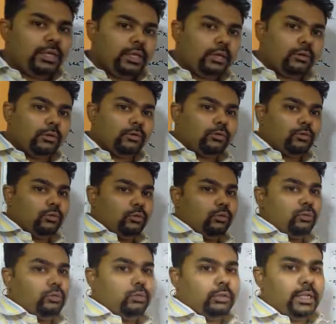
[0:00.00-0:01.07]
equals
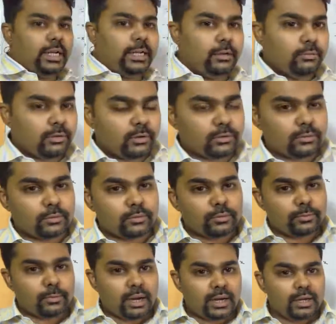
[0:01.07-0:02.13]
to tan inverse
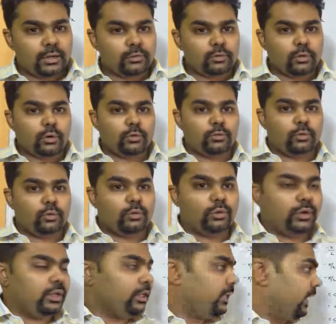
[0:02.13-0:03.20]
minus of root
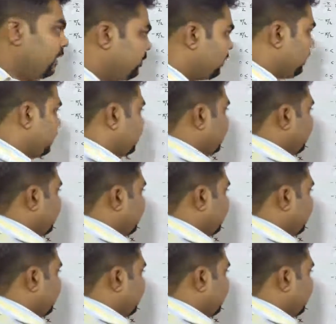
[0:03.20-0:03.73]
3 can be written